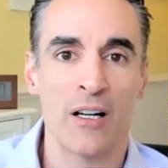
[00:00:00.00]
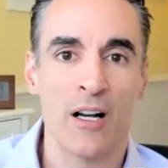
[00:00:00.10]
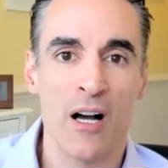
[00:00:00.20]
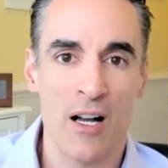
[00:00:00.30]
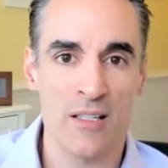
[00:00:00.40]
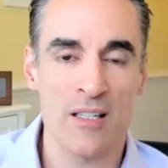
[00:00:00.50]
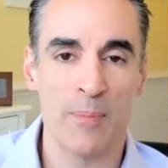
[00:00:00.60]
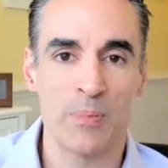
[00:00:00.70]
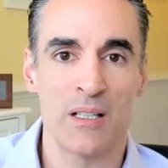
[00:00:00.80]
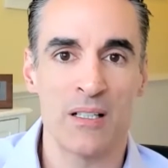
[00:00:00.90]

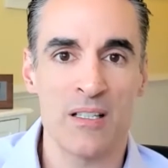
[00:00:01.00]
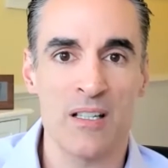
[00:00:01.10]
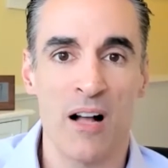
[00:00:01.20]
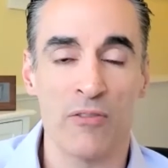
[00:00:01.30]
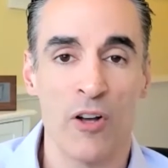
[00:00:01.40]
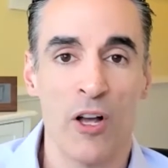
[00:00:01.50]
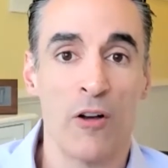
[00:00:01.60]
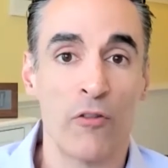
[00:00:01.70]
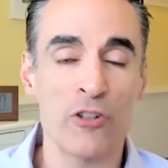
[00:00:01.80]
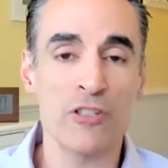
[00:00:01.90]
concept in itself.
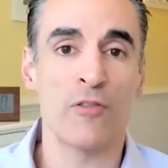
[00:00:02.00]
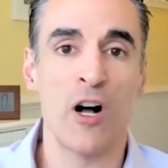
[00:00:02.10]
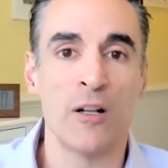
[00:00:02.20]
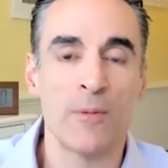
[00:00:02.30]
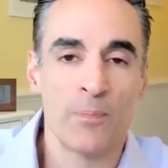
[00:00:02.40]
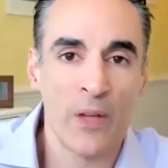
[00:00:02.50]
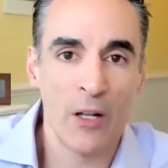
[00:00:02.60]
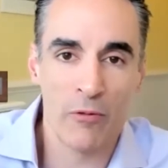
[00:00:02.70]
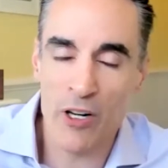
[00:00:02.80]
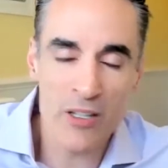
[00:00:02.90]
First of all, you know,
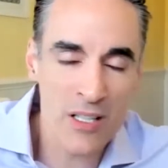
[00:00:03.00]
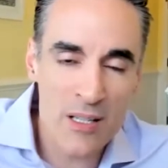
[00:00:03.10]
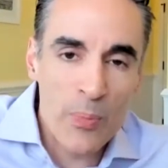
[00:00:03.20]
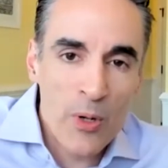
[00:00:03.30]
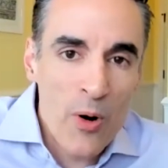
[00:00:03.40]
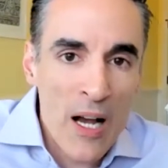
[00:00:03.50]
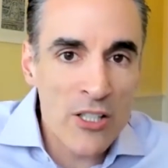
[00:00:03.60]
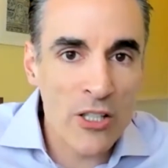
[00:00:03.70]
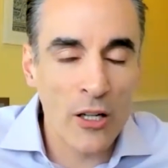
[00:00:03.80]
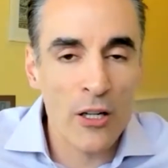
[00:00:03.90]
very simple
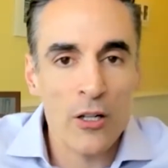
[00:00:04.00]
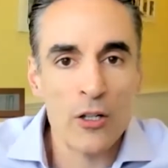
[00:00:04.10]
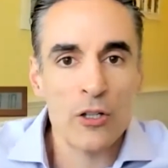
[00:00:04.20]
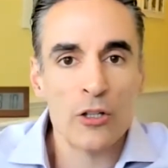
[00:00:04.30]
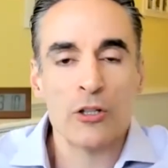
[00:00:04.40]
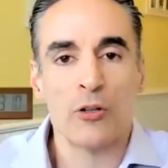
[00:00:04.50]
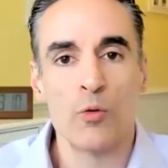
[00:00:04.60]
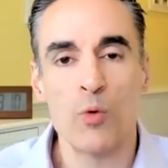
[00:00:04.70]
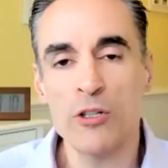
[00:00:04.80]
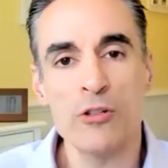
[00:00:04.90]
question.
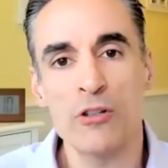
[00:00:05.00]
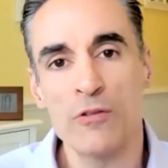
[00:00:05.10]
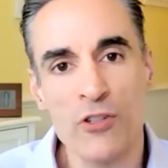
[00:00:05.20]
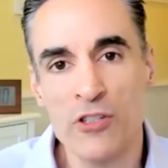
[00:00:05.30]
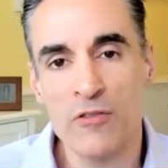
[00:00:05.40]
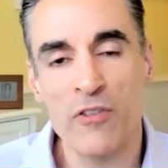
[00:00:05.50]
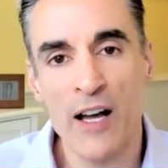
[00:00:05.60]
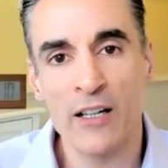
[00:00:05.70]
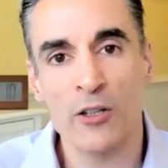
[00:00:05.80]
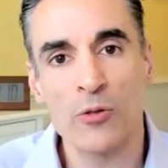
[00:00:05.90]
What do you
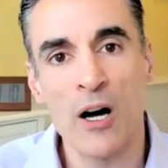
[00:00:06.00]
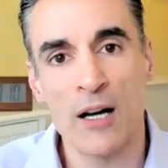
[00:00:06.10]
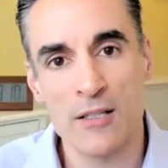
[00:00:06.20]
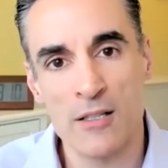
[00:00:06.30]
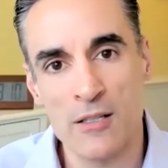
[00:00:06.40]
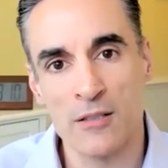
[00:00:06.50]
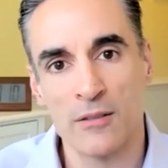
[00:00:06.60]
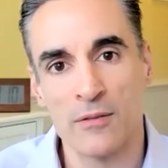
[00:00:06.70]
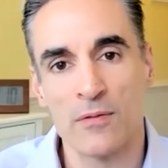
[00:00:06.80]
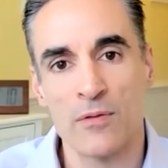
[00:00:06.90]
diversify across?
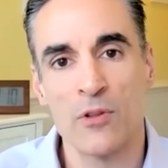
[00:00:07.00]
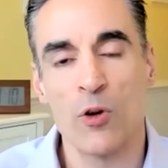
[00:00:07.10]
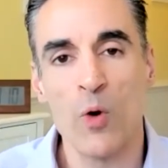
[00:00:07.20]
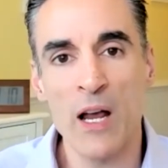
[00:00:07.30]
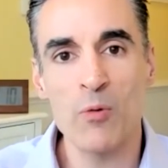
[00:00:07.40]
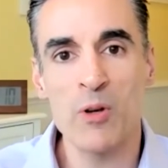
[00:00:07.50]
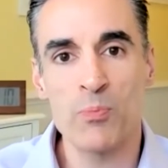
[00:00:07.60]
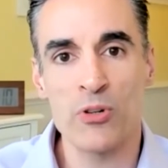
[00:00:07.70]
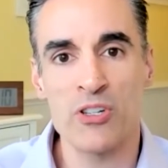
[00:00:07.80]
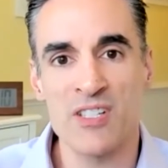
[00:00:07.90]
The way we
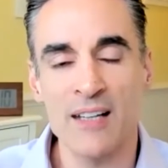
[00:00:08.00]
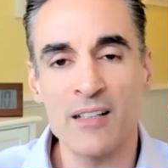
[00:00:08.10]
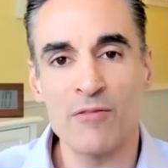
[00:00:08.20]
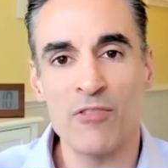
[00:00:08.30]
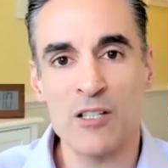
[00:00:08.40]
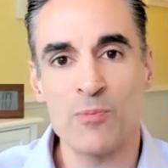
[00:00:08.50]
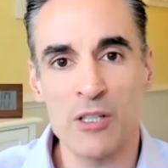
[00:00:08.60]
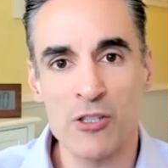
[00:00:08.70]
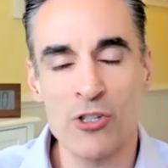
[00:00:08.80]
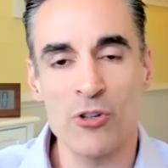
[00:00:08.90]
present
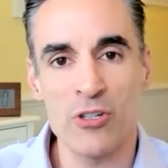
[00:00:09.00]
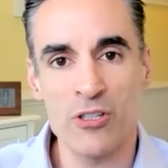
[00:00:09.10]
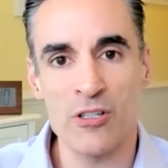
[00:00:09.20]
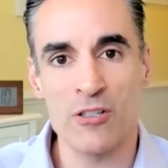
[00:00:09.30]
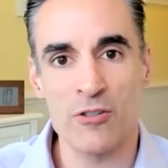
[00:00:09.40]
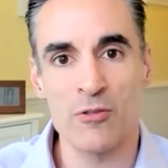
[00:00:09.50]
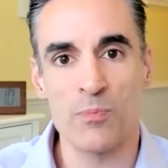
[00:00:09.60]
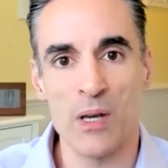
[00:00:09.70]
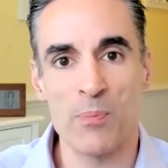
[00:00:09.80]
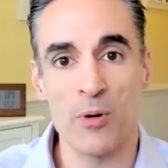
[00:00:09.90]
investment choices to
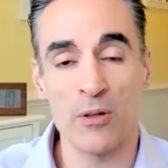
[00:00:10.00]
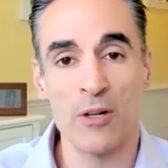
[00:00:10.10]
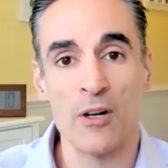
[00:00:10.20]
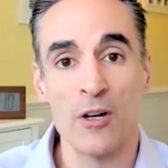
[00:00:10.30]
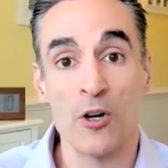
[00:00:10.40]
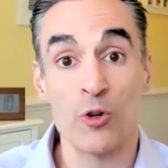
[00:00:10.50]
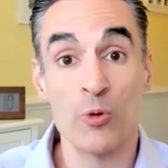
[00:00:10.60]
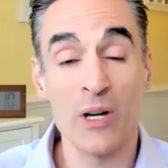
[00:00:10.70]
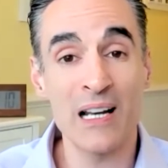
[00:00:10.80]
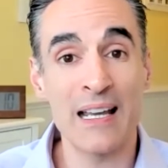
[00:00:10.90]
people really